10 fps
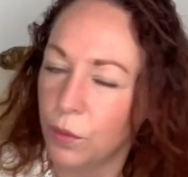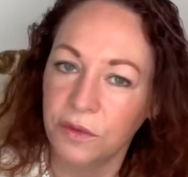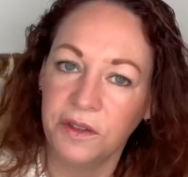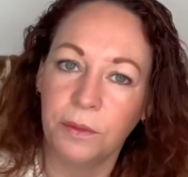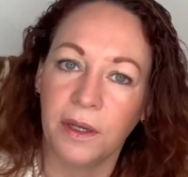
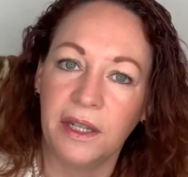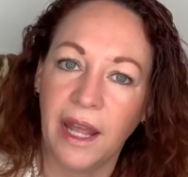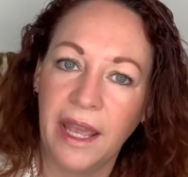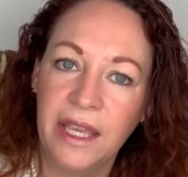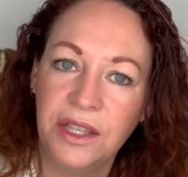this one in
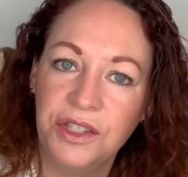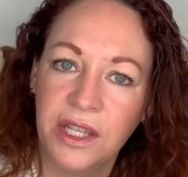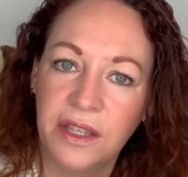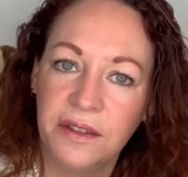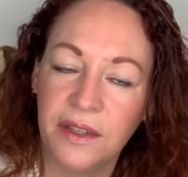
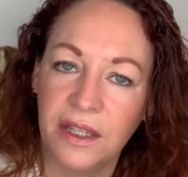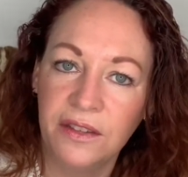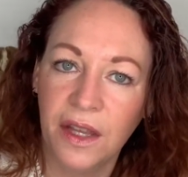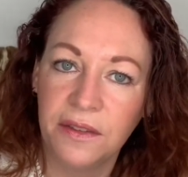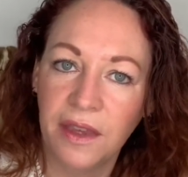ages.
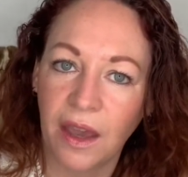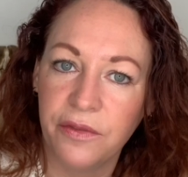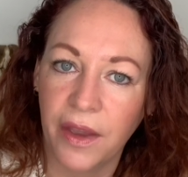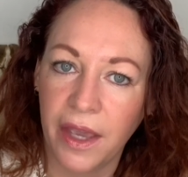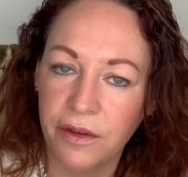Intense
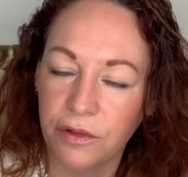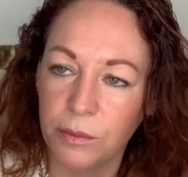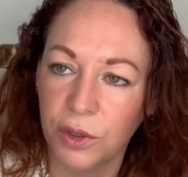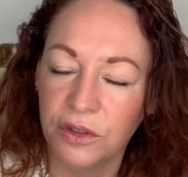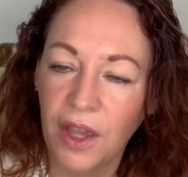Cafe from
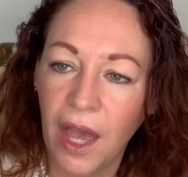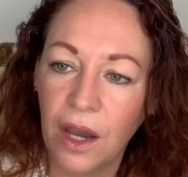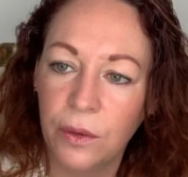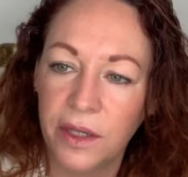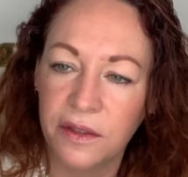
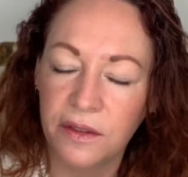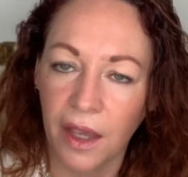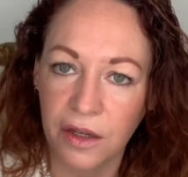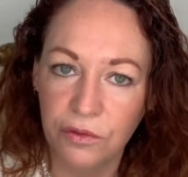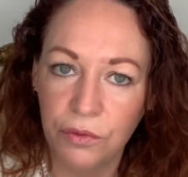Montale. It's
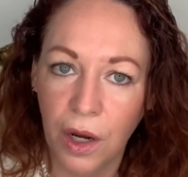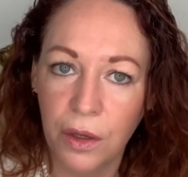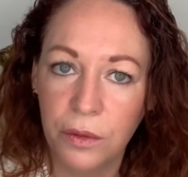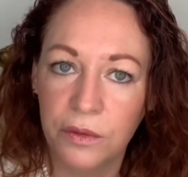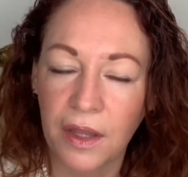a
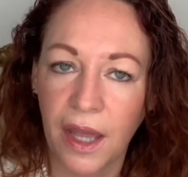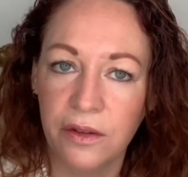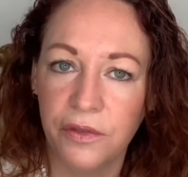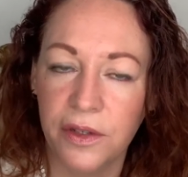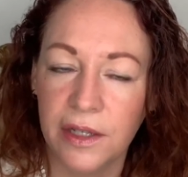rose and
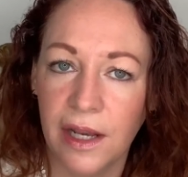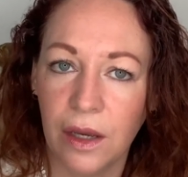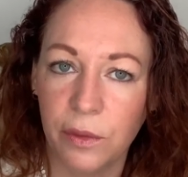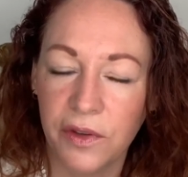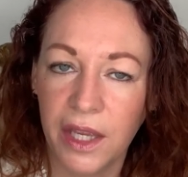vanilla
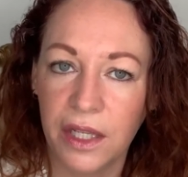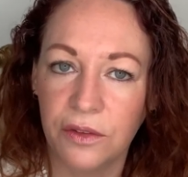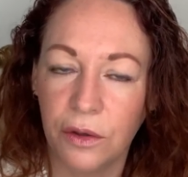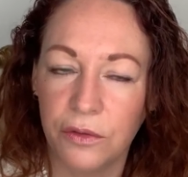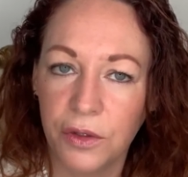with a
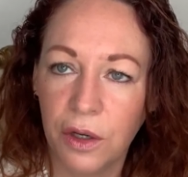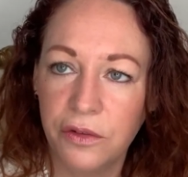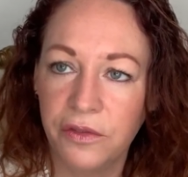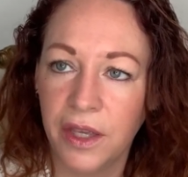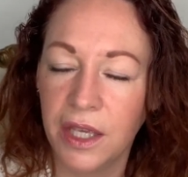hint of
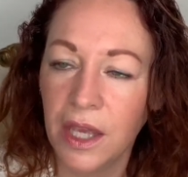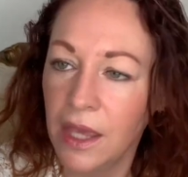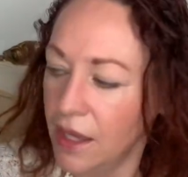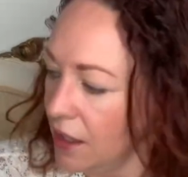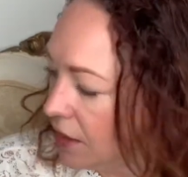coffee.
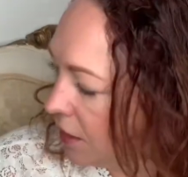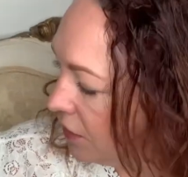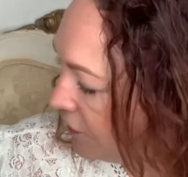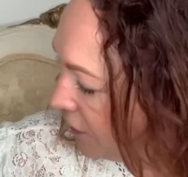I think